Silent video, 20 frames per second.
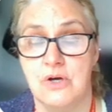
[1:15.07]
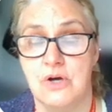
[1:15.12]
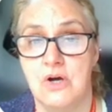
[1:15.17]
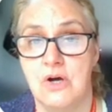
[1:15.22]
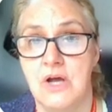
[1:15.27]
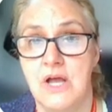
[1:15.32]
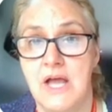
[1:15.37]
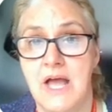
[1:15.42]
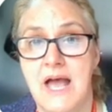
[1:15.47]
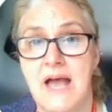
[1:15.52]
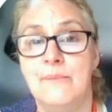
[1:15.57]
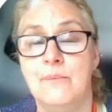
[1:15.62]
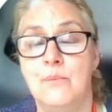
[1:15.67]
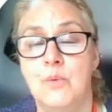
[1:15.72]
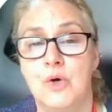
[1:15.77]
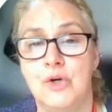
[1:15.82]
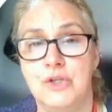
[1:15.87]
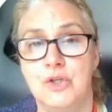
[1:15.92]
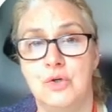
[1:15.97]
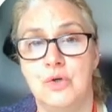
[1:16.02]
You
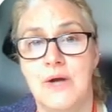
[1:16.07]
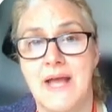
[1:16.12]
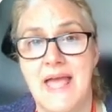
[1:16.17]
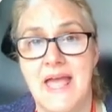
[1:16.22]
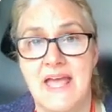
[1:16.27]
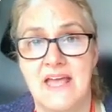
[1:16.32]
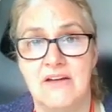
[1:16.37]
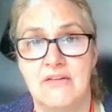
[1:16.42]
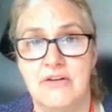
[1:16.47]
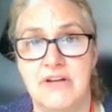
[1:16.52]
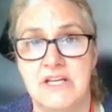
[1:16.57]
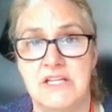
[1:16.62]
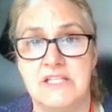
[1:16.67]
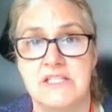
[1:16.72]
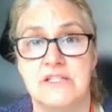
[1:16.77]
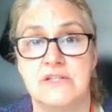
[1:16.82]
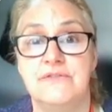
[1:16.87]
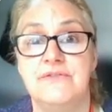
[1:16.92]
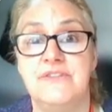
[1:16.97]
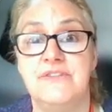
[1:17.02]
also need to
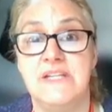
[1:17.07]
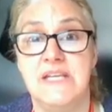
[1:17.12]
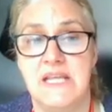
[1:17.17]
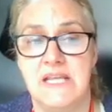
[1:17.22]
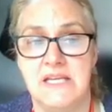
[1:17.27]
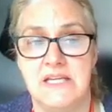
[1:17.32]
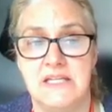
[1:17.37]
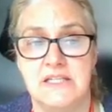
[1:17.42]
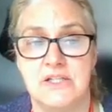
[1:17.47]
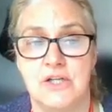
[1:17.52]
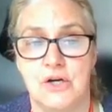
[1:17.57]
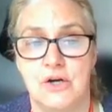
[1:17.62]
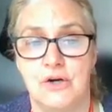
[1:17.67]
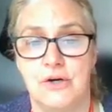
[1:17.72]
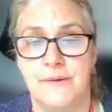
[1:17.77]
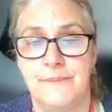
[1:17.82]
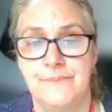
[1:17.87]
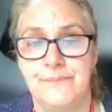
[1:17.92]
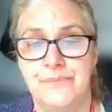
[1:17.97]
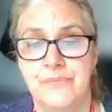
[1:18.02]
understand what
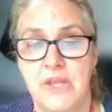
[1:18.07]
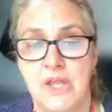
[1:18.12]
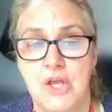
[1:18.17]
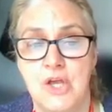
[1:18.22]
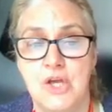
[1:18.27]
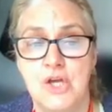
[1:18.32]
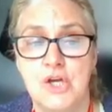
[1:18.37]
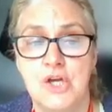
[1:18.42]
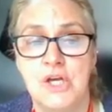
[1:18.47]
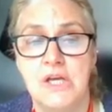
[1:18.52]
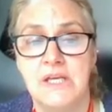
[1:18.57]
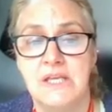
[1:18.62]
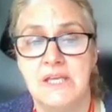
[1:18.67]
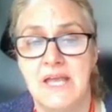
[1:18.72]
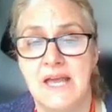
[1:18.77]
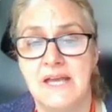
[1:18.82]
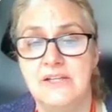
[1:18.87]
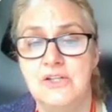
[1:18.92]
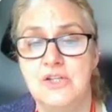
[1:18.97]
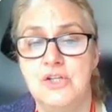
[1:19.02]
your skills
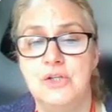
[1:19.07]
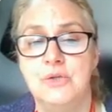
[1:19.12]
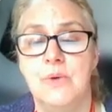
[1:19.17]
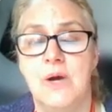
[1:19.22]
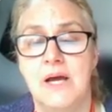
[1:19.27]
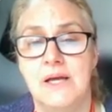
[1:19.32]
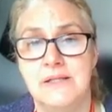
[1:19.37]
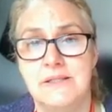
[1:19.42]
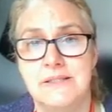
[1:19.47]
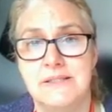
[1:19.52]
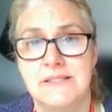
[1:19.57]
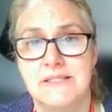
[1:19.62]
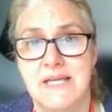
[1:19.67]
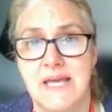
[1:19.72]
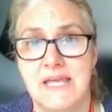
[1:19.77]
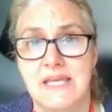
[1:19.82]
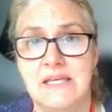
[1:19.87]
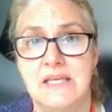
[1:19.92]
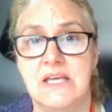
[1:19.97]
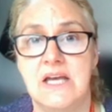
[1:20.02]
are and what your
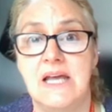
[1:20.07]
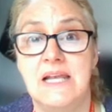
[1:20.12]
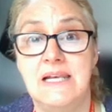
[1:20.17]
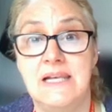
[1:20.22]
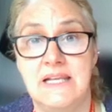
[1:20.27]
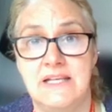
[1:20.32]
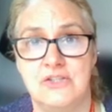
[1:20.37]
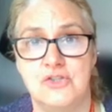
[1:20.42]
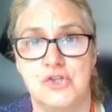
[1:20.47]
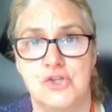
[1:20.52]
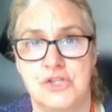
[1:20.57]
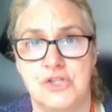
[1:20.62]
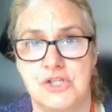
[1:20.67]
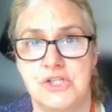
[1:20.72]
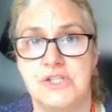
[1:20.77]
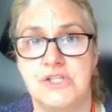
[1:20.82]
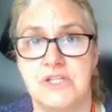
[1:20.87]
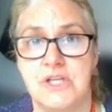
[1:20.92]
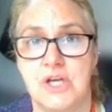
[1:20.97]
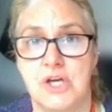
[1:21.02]
areas of
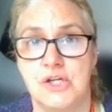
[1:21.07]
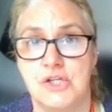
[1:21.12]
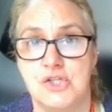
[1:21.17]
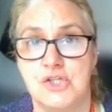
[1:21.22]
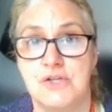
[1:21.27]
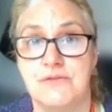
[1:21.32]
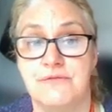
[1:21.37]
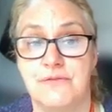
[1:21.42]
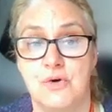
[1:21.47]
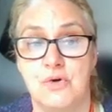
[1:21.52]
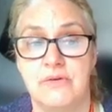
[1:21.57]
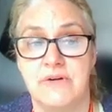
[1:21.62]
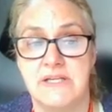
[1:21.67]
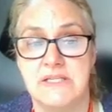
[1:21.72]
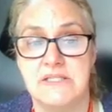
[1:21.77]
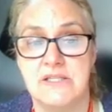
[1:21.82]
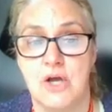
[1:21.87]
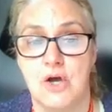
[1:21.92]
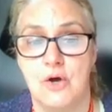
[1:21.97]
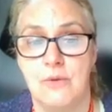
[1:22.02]
need are.
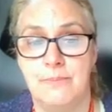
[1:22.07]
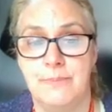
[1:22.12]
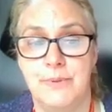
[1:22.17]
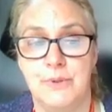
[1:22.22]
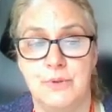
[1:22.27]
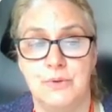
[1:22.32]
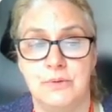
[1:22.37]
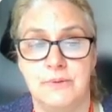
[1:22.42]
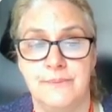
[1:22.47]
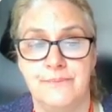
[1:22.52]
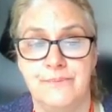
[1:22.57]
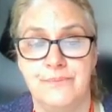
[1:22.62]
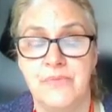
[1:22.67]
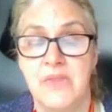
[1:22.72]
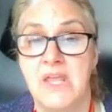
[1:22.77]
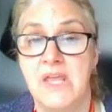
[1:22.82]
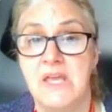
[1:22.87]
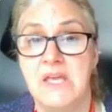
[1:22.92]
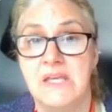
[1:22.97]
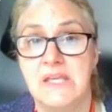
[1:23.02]
Can
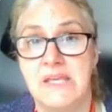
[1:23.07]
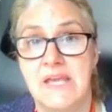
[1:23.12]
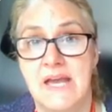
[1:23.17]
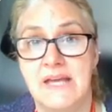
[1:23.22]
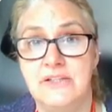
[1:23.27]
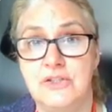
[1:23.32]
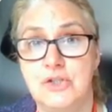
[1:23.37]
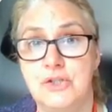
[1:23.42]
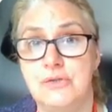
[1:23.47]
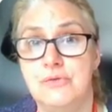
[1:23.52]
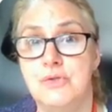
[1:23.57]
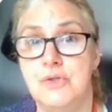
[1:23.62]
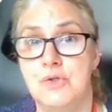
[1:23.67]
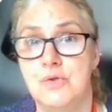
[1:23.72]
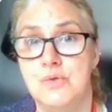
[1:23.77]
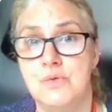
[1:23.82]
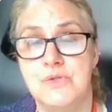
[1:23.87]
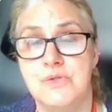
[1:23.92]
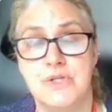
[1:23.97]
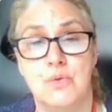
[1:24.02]
you undertake a
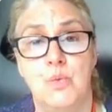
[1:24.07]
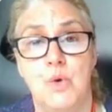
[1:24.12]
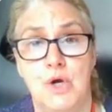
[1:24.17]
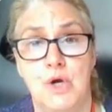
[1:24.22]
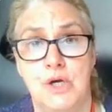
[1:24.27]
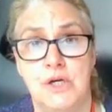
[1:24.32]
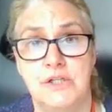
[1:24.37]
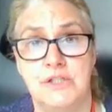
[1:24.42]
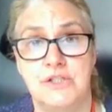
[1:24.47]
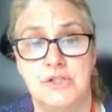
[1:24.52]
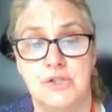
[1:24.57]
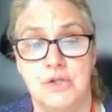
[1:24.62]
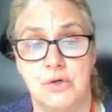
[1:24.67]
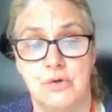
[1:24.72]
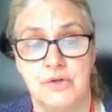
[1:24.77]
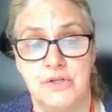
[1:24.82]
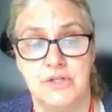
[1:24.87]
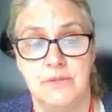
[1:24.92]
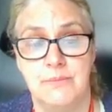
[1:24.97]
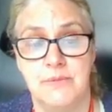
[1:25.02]
literature
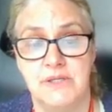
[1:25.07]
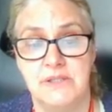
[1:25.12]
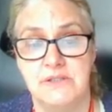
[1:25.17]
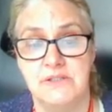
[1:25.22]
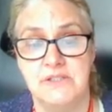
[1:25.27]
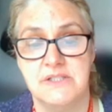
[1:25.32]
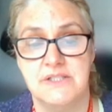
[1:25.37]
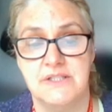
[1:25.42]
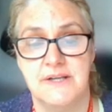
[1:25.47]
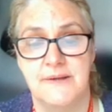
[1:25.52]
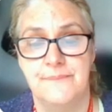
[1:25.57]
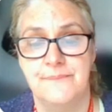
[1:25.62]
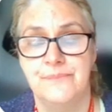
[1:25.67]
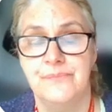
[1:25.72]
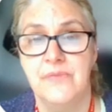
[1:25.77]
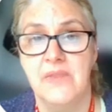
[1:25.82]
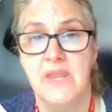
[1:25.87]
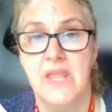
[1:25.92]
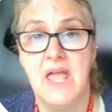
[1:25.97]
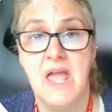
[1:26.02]
search, for
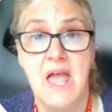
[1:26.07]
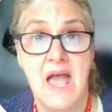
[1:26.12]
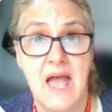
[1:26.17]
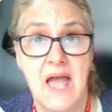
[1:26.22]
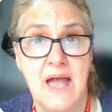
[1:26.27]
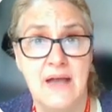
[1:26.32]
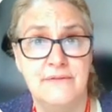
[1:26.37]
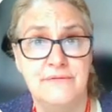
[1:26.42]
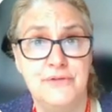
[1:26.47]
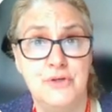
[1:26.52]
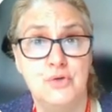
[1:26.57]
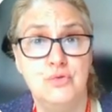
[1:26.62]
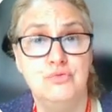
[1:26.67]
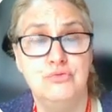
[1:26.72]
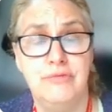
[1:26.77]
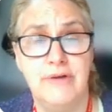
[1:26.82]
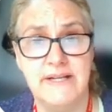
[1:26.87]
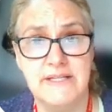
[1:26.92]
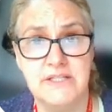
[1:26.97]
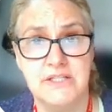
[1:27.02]
example?
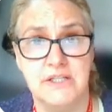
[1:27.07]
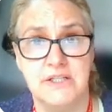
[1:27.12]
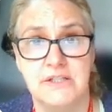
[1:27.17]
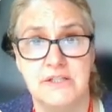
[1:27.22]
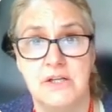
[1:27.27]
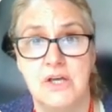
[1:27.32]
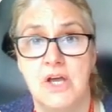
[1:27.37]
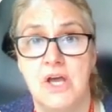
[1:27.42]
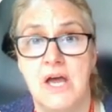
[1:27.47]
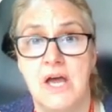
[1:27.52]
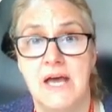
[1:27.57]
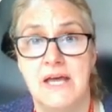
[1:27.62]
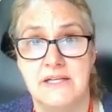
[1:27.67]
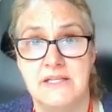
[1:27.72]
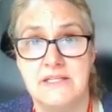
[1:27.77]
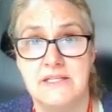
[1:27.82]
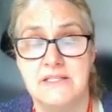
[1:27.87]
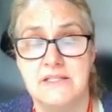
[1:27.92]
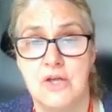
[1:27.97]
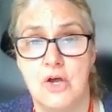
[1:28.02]
Can you use a
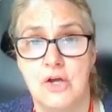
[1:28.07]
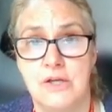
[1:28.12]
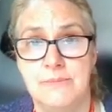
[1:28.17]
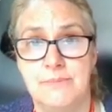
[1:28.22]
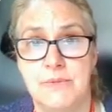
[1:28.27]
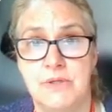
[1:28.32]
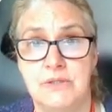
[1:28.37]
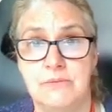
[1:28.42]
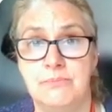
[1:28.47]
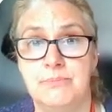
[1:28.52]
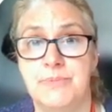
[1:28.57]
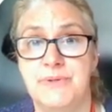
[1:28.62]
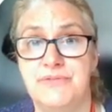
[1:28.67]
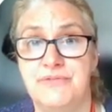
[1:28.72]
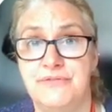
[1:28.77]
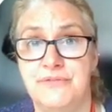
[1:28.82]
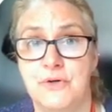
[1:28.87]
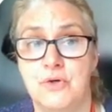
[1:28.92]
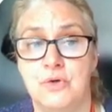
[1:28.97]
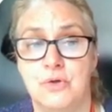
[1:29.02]
Word
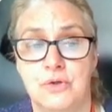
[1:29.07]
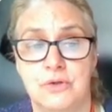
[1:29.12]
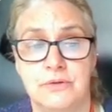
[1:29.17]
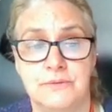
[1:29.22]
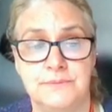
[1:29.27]
document?